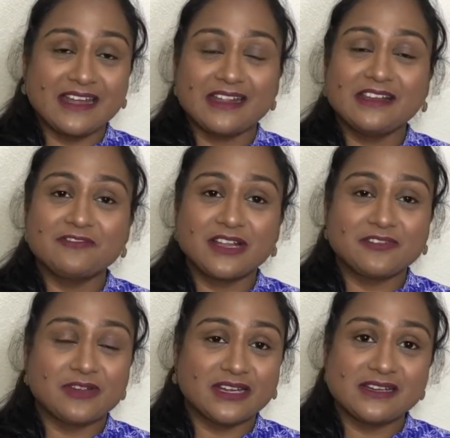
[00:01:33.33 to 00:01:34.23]
I really felt
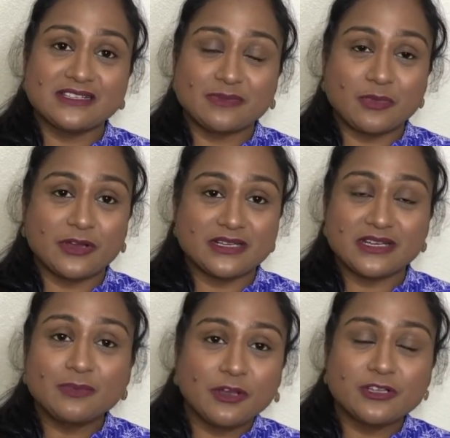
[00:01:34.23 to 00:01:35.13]
very
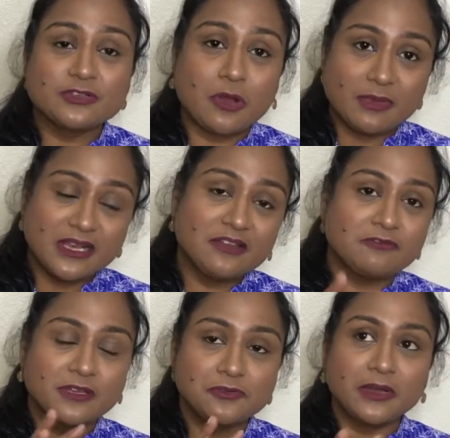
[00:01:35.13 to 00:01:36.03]
disappointed because normally
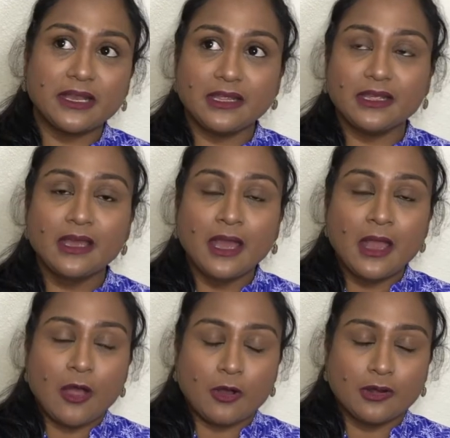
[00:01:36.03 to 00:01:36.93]
if we do any
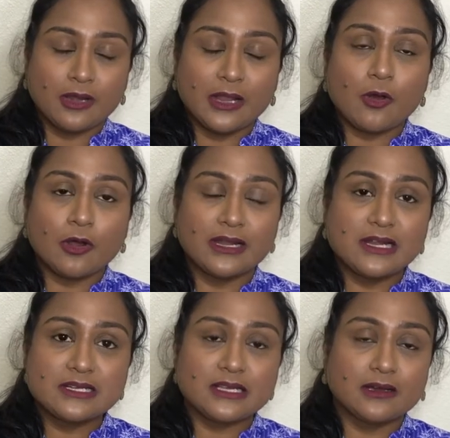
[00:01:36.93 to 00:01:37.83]
online
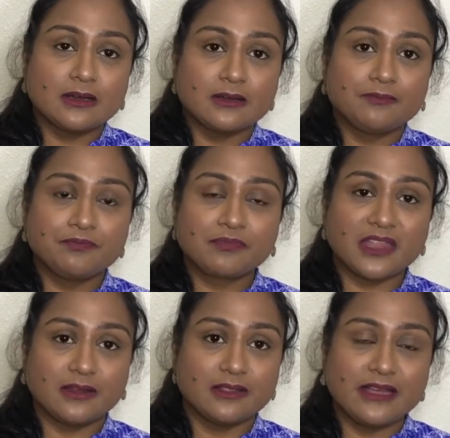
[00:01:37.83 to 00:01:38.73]
orders uh,
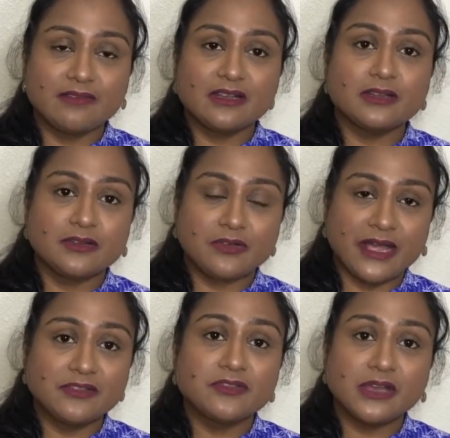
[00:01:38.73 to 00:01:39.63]
uh they will uh,
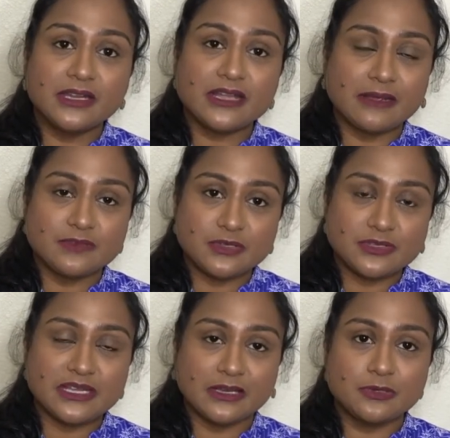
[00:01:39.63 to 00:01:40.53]
try three times to
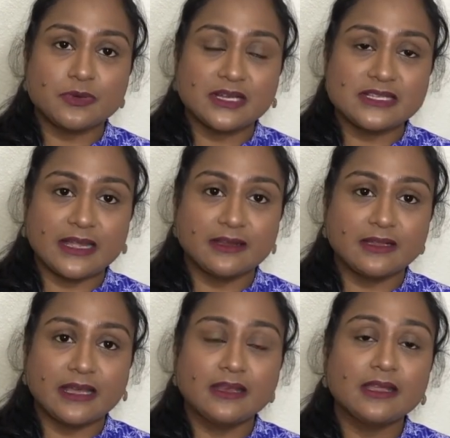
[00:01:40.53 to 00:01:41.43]
send to us and
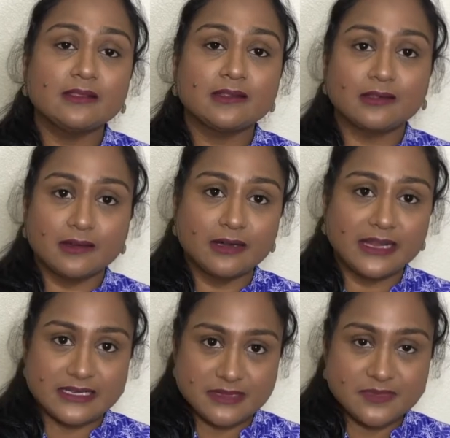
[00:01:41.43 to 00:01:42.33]
then in the third
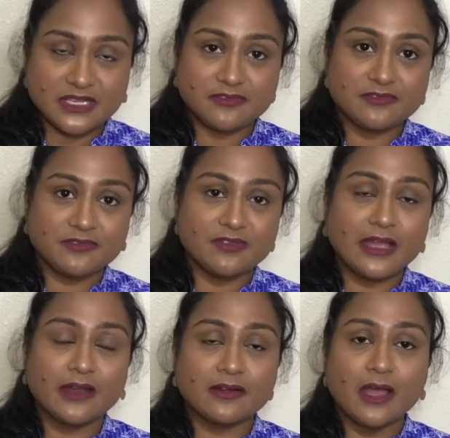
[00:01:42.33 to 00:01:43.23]
attempt if we
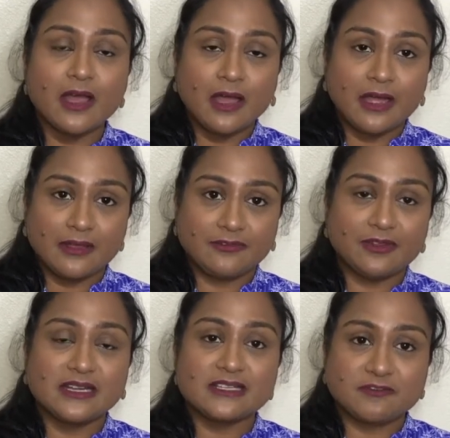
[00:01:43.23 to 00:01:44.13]
are if
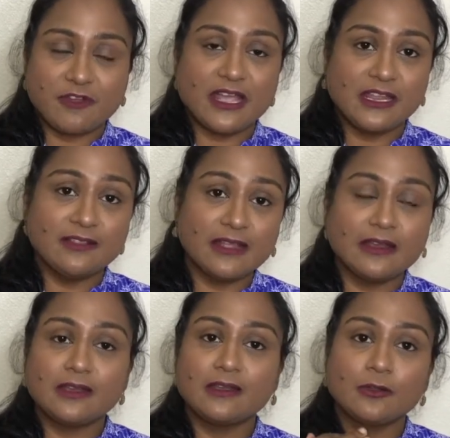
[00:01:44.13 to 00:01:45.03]
it is failing
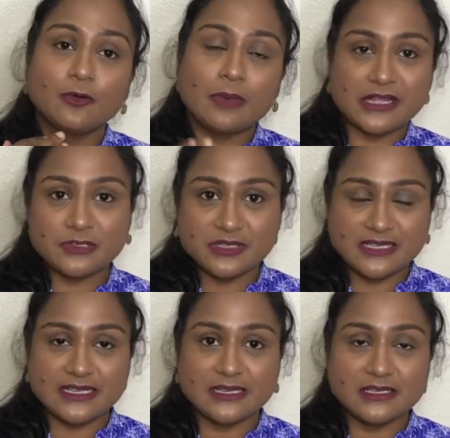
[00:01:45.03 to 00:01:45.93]
then it will go back to the
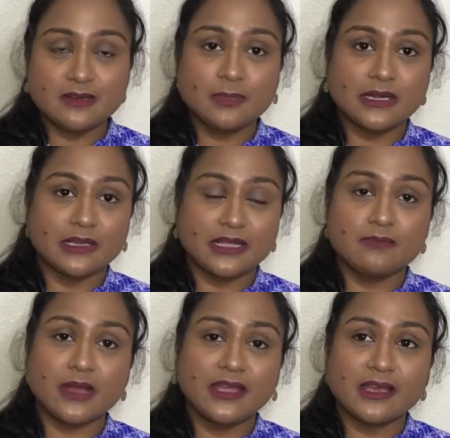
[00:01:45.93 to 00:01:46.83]
center but
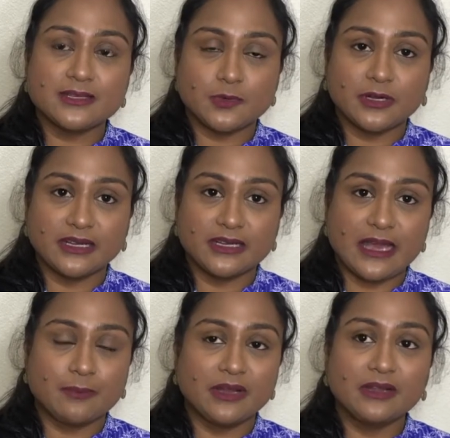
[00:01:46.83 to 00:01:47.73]
in my case what it
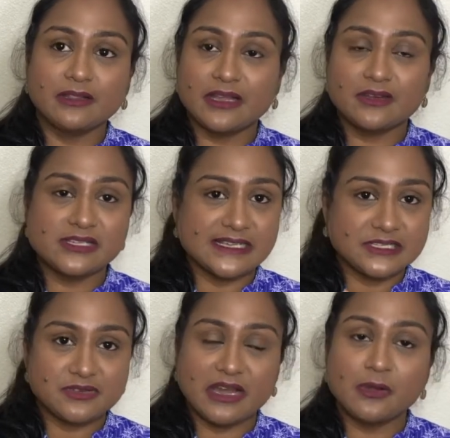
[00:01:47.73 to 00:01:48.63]
happened they
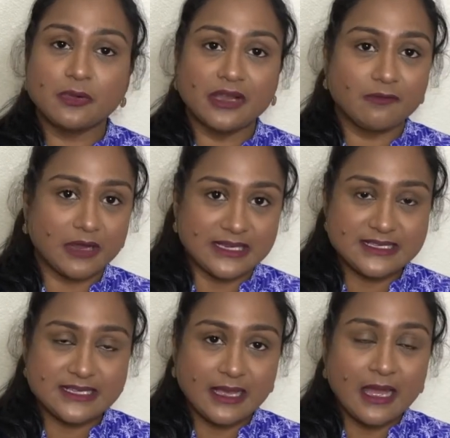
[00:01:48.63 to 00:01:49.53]
just tried only
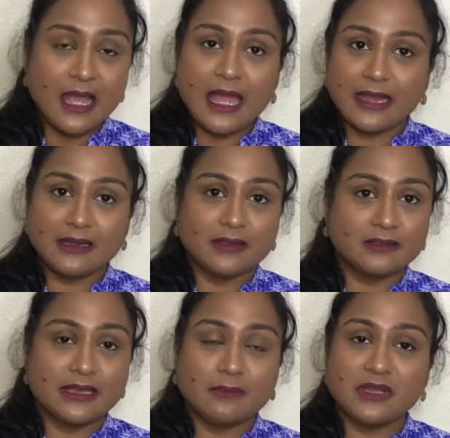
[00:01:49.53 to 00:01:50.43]
once and uh,
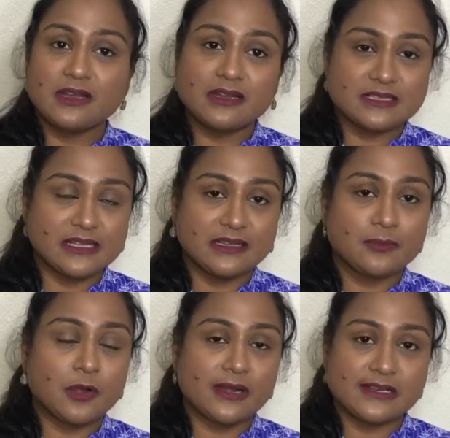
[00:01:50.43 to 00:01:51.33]
they immediately sent the
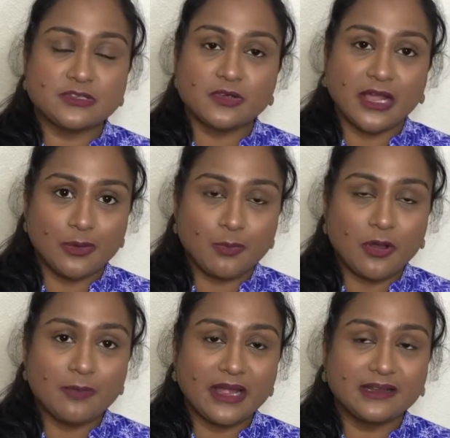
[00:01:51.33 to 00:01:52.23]
products to
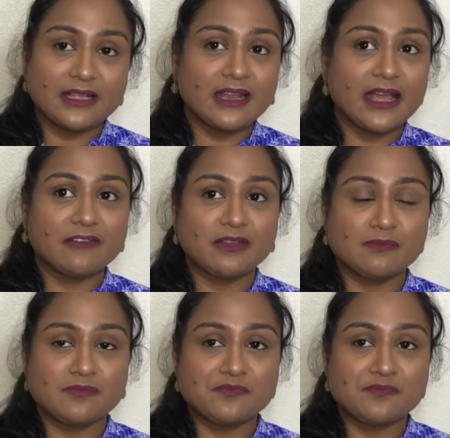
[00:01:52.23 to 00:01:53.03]
Colourpop and then I have been